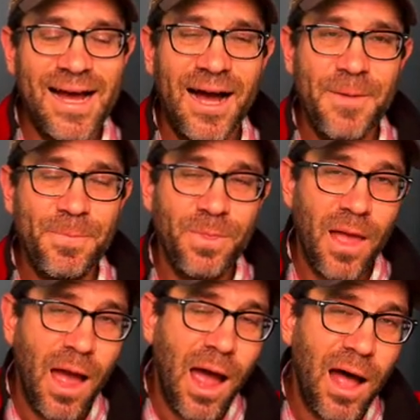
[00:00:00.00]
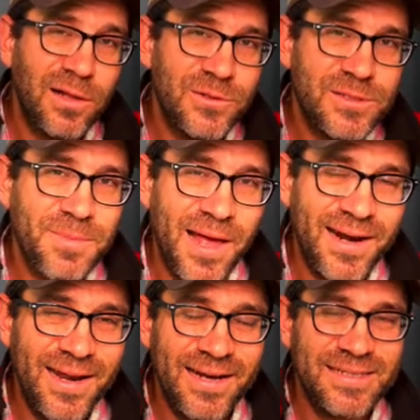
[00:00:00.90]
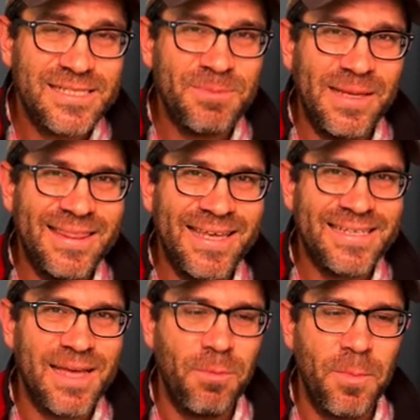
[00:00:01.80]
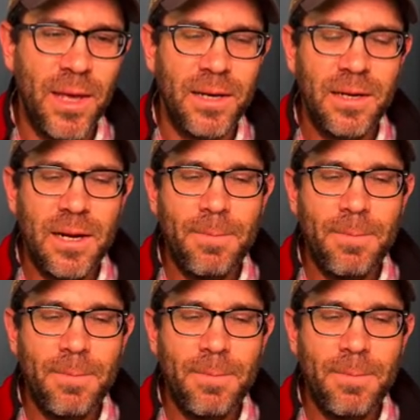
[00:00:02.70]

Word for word: I'll do some editing to speed things up a bit.